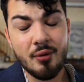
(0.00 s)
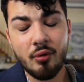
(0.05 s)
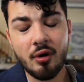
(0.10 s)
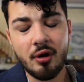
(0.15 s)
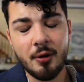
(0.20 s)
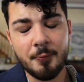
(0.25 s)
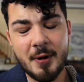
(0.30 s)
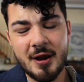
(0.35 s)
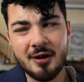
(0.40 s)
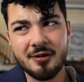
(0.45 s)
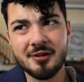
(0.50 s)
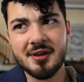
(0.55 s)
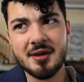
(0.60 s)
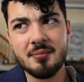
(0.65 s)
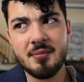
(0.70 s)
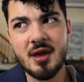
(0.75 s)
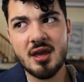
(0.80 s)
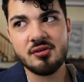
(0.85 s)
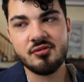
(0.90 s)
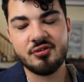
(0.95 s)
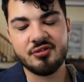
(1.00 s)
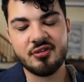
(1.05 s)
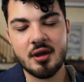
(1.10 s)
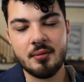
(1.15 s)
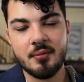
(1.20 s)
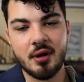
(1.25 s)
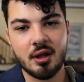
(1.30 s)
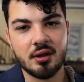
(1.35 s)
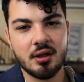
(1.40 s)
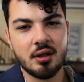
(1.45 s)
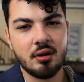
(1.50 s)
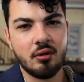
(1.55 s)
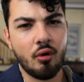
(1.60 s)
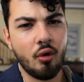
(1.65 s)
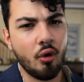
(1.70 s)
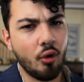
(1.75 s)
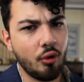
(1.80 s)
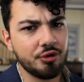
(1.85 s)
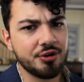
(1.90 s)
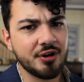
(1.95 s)
will apparently make you seem a little
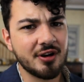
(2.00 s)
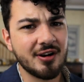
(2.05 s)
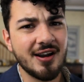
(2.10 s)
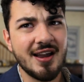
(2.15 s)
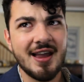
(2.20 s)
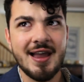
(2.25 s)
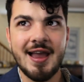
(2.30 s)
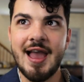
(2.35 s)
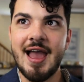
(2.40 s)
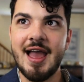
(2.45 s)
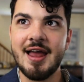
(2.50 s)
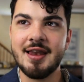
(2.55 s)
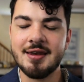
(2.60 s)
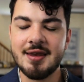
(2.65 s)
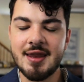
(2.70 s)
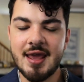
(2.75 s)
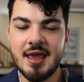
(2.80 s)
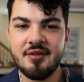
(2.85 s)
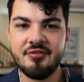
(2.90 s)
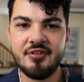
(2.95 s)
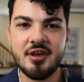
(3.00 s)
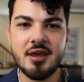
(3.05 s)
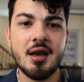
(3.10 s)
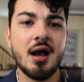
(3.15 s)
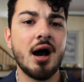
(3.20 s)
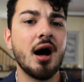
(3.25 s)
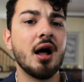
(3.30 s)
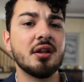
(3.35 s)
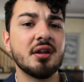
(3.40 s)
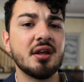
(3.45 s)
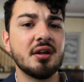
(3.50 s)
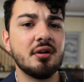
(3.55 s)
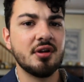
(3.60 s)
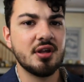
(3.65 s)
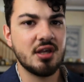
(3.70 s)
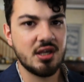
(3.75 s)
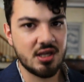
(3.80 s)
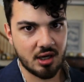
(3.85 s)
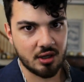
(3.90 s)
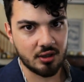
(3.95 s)
older and navy a little
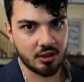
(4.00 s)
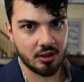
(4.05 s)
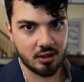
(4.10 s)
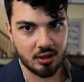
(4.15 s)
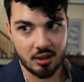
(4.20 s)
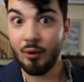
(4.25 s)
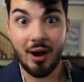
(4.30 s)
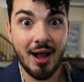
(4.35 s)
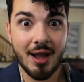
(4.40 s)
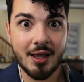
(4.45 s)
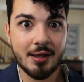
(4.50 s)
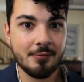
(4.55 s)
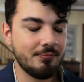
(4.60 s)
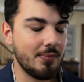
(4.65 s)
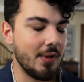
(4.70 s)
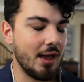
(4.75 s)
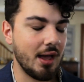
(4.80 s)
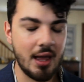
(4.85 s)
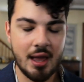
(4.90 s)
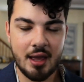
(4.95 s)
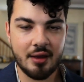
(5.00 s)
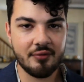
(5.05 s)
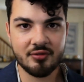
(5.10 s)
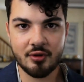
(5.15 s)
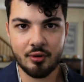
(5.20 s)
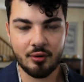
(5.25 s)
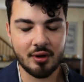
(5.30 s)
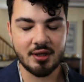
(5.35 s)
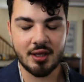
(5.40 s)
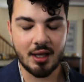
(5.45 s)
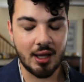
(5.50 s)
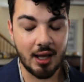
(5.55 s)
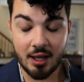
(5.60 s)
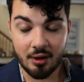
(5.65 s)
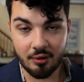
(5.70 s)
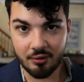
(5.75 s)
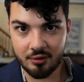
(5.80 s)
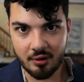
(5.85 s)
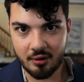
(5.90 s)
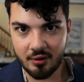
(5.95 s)
younger. Why? I have no idea. I
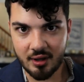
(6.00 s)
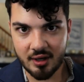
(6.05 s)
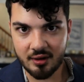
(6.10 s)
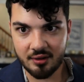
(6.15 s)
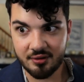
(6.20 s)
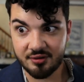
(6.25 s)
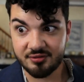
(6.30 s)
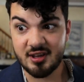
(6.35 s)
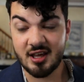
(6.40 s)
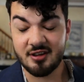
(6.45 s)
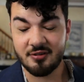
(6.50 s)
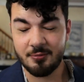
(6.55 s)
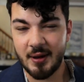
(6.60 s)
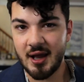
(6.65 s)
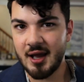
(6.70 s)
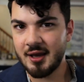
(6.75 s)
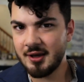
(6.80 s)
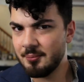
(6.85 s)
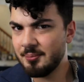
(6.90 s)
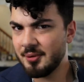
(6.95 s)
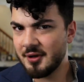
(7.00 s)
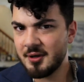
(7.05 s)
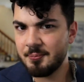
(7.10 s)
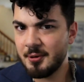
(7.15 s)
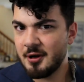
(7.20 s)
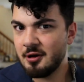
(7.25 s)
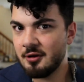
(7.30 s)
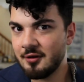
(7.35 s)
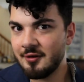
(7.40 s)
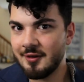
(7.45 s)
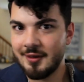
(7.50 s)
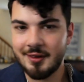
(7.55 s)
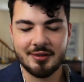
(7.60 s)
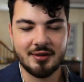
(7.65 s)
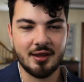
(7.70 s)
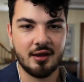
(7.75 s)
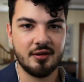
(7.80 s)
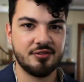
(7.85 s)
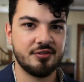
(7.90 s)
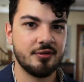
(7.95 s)
don't know any of the science behind it, but apparently it
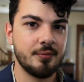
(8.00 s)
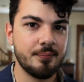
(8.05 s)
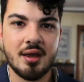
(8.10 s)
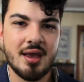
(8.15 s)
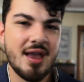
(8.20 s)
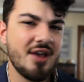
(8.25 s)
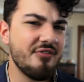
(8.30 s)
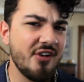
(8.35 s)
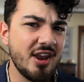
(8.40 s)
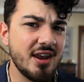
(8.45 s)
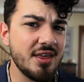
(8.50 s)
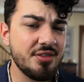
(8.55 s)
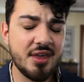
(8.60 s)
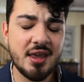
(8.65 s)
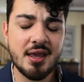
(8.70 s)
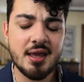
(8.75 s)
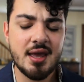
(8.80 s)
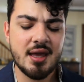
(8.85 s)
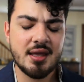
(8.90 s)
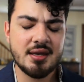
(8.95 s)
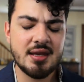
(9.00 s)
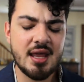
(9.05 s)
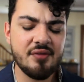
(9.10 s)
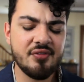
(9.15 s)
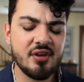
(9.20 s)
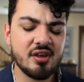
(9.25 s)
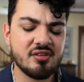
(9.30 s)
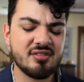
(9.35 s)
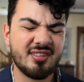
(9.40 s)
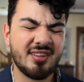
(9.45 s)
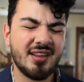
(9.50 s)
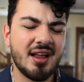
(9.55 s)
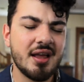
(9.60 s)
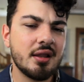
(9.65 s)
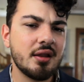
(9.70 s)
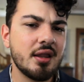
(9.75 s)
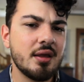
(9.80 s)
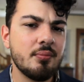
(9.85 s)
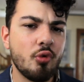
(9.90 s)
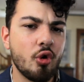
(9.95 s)
does. If anything, navy is
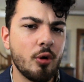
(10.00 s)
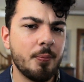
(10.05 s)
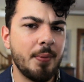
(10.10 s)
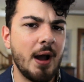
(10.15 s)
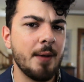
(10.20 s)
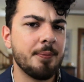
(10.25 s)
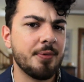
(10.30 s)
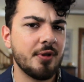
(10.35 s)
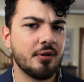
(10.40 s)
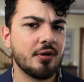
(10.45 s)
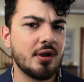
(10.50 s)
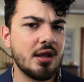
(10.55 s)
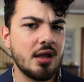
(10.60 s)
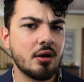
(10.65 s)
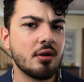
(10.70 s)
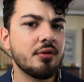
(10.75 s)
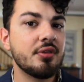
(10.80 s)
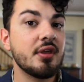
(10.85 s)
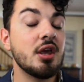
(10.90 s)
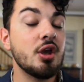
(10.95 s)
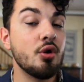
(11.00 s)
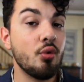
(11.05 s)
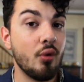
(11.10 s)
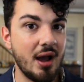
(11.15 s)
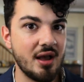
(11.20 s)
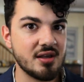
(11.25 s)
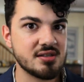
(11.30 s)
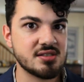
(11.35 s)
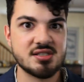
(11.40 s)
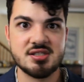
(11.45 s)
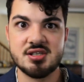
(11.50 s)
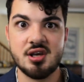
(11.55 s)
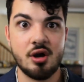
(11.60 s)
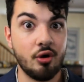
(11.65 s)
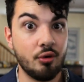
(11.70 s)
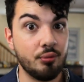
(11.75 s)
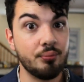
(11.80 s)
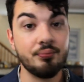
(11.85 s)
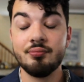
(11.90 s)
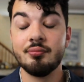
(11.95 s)
slightly more popular here in the US,
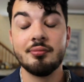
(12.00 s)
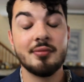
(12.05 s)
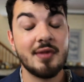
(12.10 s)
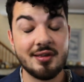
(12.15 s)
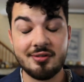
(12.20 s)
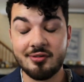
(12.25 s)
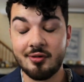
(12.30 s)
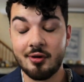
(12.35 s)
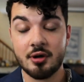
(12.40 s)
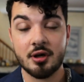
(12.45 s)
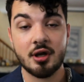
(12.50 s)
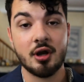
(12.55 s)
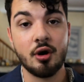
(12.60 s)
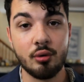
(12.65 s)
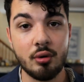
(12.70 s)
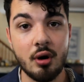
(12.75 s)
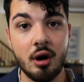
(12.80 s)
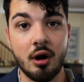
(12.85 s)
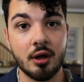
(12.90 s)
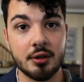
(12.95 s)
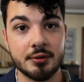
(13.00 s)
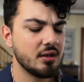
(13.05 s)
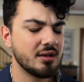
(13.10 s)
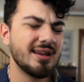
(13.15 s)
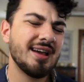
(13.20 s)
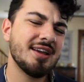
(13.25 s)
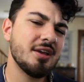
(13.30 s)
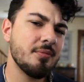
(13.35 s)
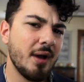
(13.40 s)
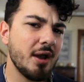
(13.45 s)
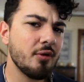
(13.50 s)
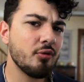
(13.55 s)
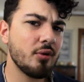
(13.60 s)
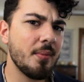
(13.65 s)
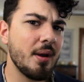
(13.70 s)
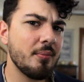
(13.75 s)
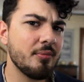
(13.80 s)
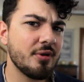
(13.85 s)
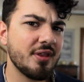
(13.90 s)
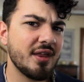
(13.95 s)
so it's hard to go wrong. Now you might
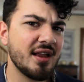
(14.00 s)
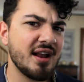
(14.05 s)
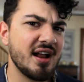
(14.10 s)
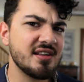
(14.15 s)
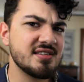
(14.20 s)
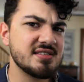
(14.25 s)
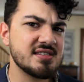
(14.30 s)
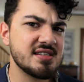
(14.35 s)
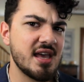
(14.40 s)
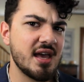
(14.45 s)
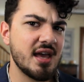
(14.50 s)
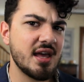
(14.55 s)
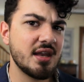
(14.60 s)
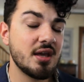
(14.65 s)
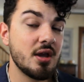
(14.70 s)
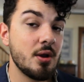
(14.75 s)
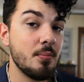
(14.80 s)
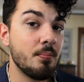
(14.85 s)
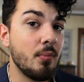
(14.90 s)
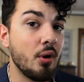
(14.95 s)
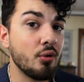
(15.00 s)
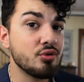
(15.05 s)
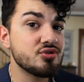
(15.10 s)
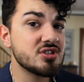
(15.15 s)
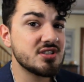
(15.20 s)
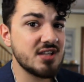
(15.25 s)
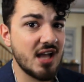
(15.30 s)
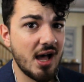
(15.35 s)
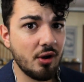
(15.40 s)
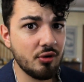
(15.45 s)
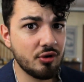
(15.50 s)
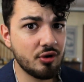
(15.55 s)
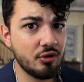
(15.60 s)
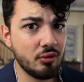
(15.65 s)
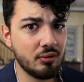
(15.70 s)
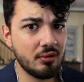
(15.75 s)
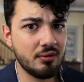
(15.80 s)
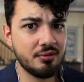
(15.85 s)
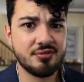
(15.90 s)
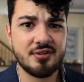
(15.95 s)
remember that I said most style
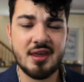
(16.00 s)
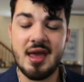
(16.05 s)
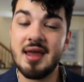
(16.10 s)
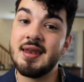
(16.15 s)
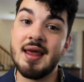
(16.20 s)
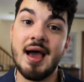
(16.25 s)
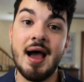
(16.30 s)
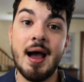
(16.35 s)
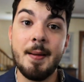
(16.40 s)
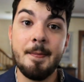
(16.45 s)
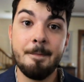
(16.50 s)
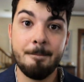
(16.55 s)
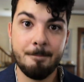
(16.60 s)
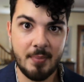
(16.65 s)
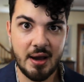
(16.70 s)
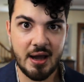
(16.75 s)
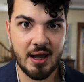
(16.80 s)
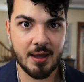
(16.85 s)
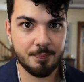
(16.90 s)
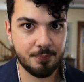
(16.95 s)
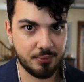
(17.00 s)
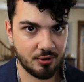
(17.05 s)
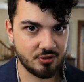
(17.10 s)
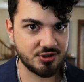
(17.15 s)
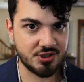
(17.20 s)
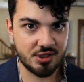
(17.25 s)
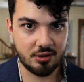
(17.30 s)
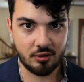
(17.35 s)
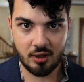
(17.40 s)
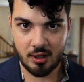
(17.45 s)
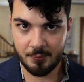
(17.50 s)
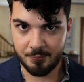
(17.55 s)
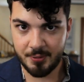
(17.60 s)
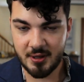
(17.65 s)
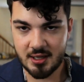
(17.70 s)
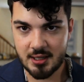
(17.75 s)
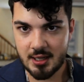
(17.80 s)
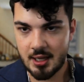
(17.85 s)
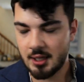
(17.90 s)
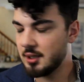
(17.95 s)
gurus and not my personal
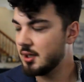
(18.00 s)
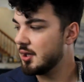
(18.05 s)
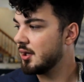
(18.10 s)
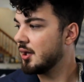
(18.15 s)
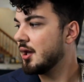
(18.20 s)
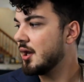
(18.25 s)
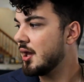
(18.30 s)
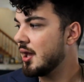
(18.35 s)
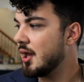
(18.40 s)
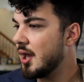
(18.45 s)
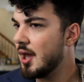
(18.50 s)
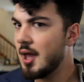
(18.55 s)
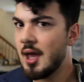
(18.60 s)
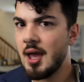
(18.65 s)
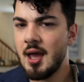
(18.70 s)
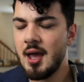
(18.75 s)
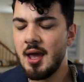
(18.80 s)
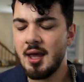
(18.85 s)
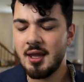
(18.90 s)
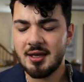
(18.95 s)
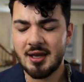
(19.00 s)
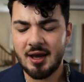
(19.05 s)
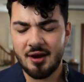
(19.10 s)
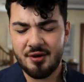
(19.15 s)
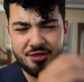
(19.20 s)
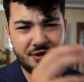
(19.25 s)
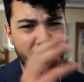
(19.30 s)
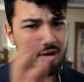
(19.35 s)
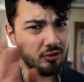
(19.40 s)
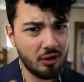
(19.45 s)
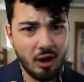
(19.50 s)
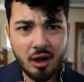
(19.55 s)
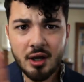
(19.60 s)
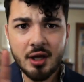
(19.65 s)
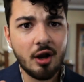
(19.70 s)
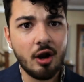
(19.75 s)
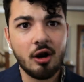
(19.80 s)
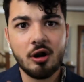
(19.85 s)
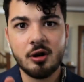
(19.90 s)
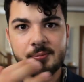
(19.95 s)
opinion. Now I thought long
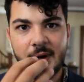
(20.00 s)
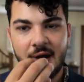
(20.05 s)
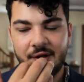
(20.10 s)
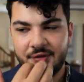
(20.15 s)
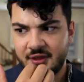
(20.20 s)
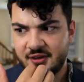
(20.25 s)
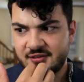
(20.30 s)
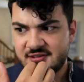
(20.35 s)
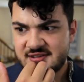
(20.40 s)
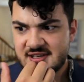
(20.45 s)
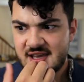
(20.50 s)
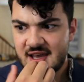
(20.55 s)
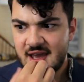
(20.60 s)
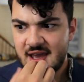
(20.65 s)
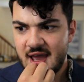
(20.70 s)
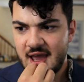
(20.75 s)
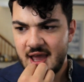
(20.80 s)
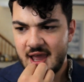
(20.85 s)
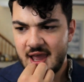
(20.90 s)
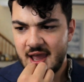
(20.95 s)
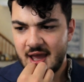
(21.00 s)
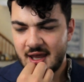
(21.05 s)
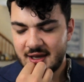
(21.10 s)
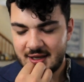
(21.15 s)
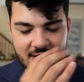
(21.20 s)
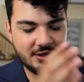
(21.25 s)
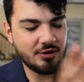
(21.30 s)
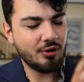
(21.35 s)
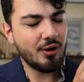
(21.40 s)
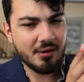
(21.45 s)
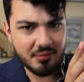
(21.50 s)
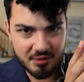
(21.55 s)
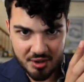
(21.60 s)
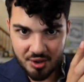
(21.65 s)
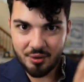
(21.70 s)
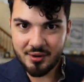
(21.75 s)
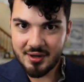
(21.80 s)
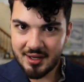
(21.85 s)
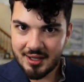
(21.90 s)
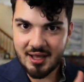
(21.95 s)
and hard about this, and I know I'm
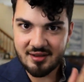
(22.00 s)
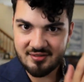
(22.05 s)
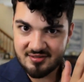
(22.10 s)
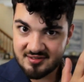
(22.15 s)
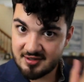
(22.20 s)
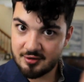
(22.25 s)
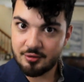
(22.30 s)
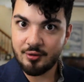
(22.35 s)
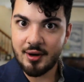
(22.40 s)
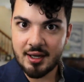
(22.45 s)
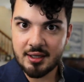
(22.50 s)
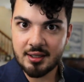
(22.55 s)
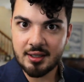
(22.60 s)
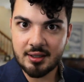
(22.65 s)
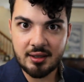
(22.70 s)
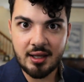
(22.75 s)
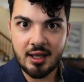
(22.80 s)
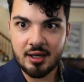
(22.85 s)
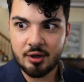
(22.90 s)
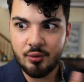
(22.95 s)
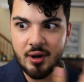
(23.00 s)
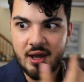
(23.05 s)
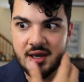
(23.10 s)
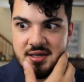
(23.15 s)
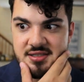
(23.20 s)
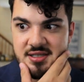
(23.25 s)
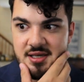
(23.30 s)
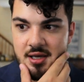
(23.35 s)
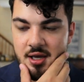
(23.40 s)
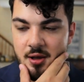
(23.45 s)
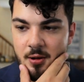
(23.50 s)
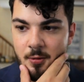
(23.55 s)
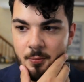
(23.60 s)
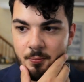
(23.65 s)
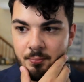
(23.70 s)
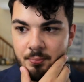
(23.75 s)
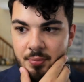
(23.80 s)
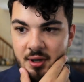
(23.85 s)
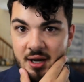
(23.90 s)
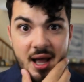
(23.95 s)
going against the grain in a lot of ways,
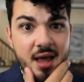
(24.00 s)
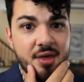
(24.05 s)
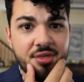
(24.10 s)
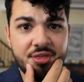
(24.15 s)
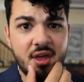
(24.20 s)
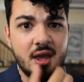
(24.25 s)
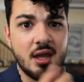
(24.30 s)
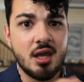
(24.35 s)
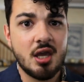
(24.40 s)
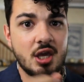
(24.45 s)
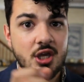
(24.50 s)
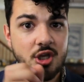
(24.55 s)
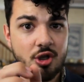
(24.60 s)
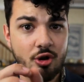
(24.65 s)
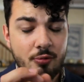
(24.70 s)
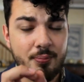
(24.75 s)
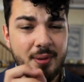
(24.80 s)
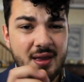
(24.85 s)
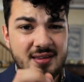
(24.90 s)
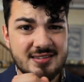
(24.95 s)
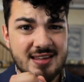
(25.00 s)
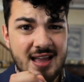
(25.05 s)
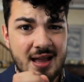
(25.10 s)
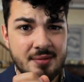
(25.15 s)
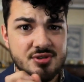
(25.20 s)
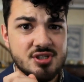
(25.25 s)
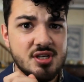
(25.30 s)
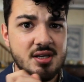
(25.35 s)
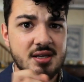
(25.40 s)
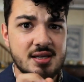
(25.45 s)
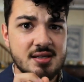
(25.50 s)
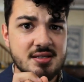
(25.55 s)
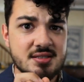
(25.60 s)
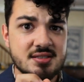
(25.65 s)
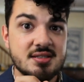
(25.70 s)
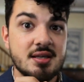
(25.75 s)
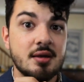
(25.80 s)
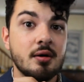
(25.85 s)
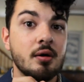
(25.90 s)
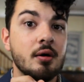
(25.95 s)
but I think your best option
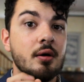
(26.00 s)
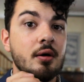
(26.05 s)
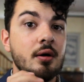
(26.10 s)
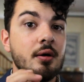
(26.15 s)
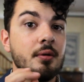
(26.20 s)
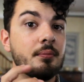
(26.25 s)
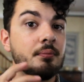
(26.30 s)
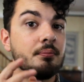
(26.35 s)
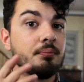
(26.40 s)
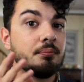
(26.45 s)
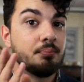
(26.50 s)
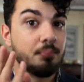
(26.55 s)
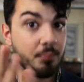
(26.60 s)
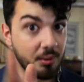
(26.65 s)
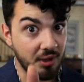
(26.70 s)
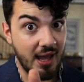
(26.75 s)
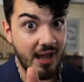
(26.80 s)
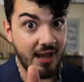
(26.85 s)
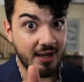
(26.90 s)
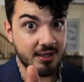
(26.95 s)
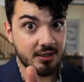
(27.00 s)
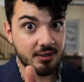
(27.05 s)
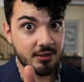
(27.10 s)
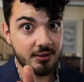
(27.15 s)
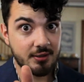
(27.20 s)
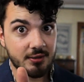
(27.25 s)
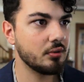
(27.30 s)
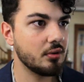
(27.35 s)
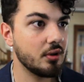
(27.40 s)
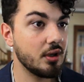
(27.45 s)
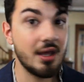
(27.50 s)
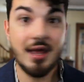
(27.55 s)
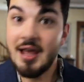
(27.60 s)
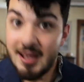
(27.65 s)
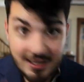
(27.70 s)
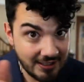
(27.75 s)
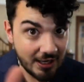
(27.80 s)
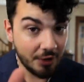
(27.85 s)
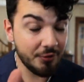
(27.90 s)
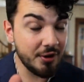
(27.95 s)
is black.
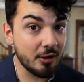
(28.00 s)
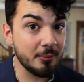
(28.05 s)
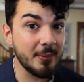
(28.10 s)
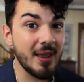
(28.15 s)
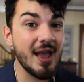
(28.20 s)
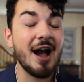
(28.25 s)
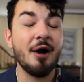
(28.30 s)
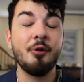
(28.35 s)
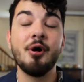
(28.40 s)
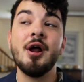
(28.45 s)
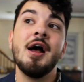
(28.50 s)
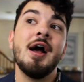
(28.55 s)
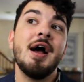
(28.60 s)
Now hear me out.